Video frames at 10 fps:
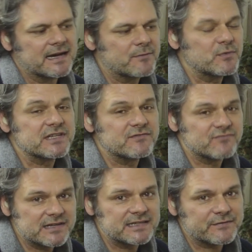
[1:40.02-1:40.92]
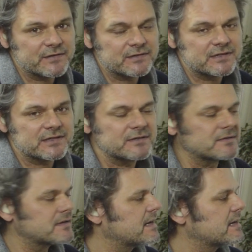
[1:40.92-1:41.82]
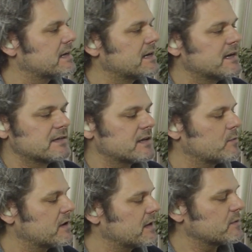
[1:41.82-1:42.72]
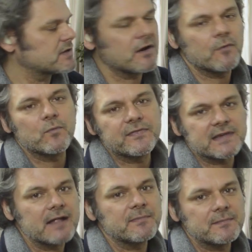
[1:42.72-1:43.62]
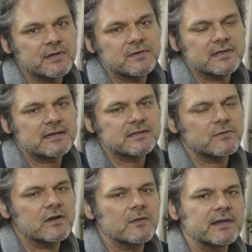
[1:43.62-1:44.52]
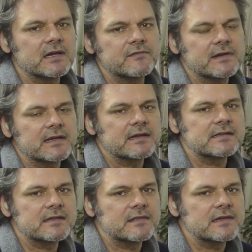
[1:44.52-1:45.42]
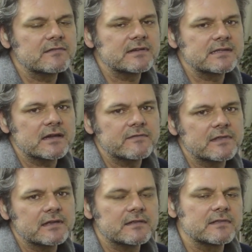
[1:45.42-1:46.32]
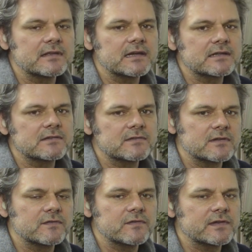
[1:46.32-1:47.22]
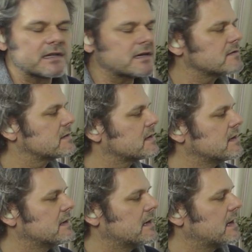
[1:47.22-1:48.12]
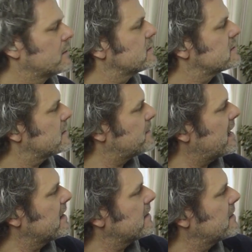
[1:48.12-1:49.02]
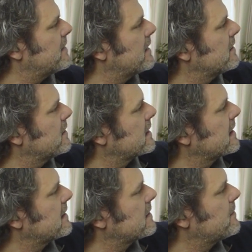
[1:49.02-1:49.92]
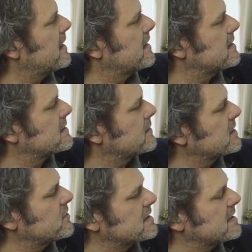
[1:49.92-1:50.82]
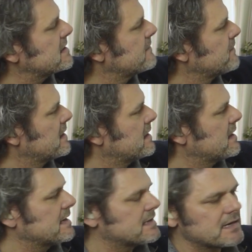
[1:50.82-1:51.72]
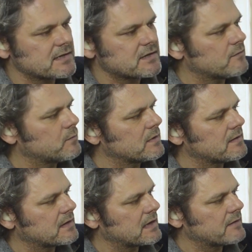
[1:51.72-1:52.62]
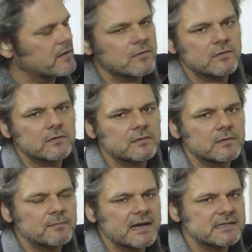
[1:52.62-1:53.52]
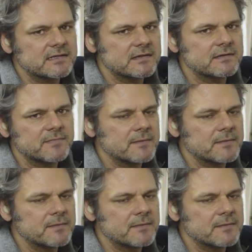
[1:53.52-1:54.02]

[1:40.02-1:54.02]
which is really difficult to do. So what he was armed with to help him do that. So what I'll be covering is the theories over the next few videos. And also the palette we're looking at. The palette is quite interesting. It starts off with a kind of old master